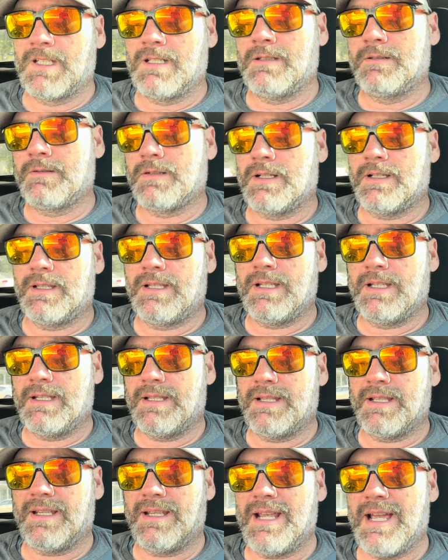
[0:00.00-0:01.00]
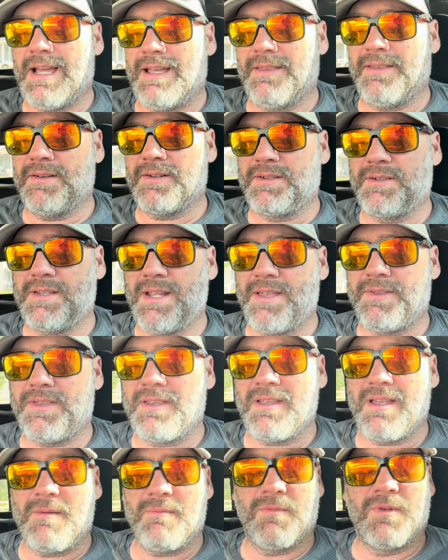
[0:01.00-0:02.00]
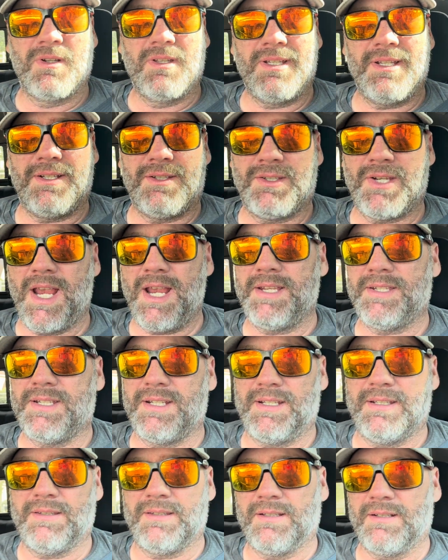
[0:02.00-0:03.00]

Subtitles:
Trying to think of anything. Yeah, there's nothing I'm really chasing.